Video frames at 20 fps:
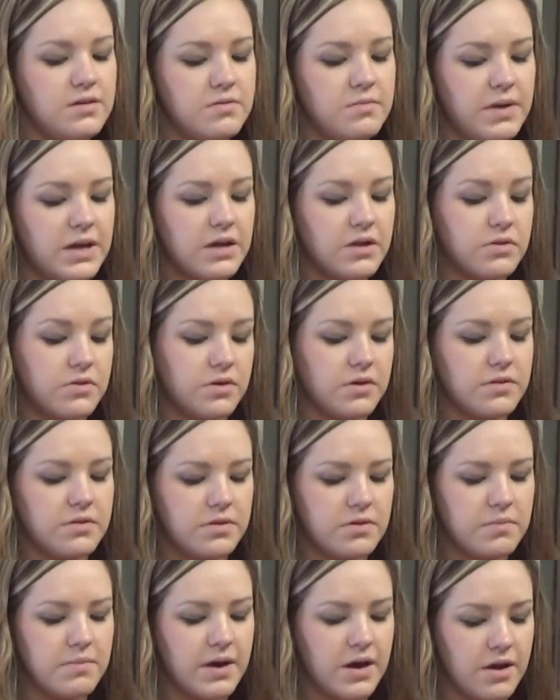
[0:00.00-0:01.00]
make it look a
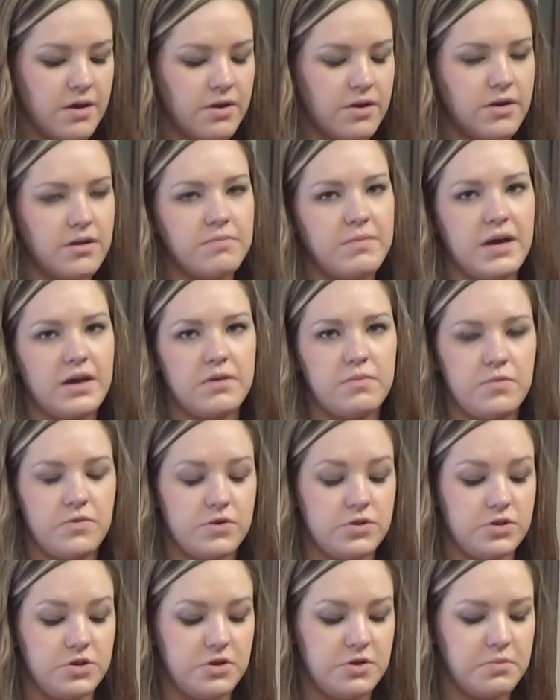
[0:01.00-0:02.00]
little better, and make it
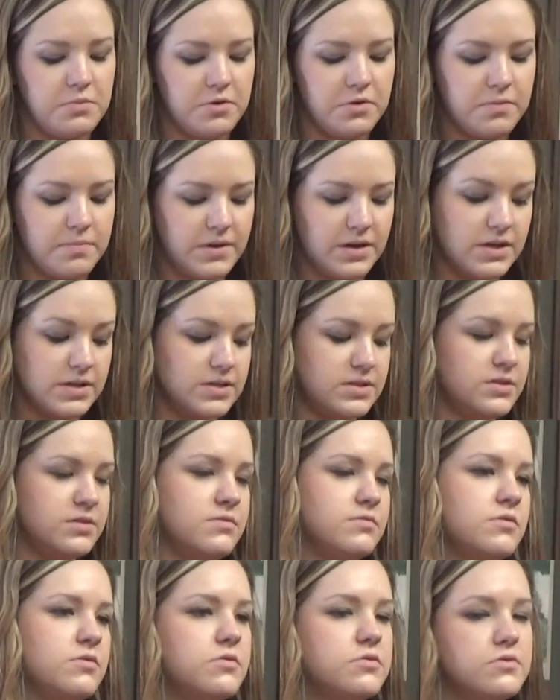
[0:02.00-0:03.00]
more durable, because
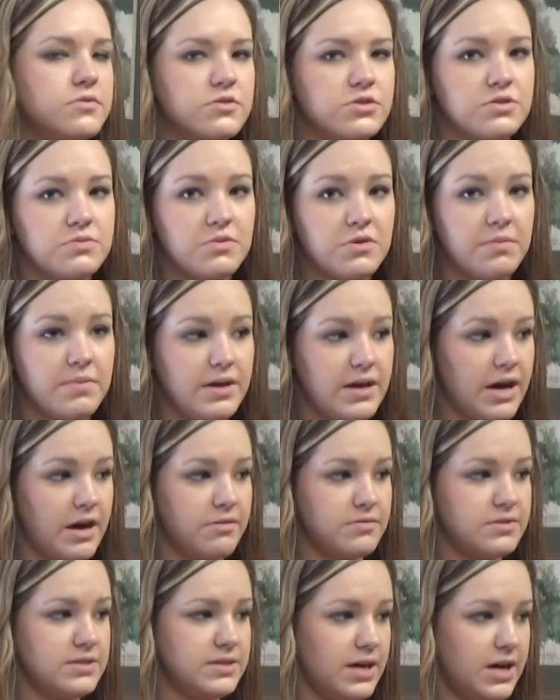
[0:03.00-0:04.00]
clearly you'll be
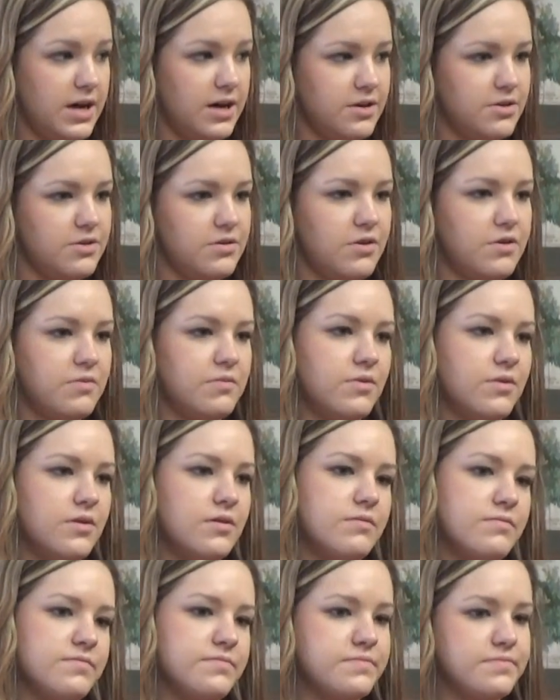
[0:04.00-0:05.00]
outside. You don't
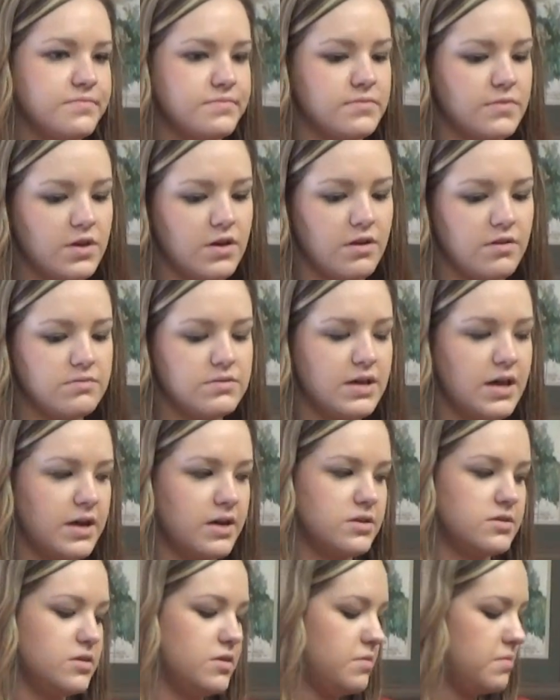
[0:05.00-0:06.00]
want, you know, take
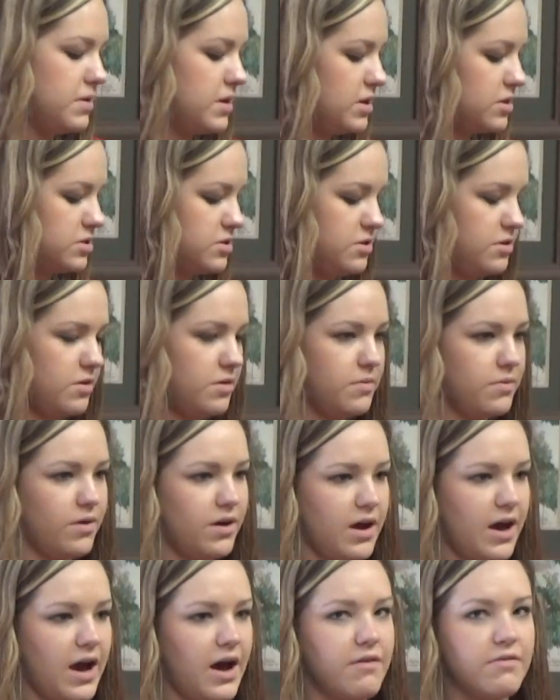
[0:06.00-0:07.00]
it to the beach, and you don't
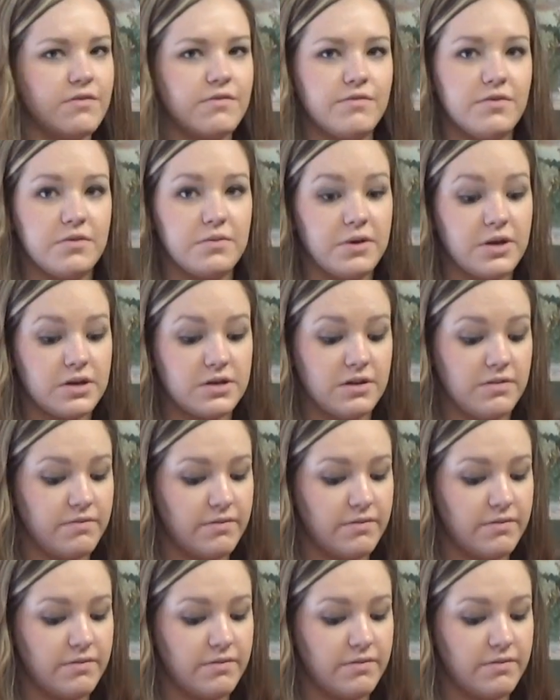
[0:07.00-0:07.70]
want half of your work to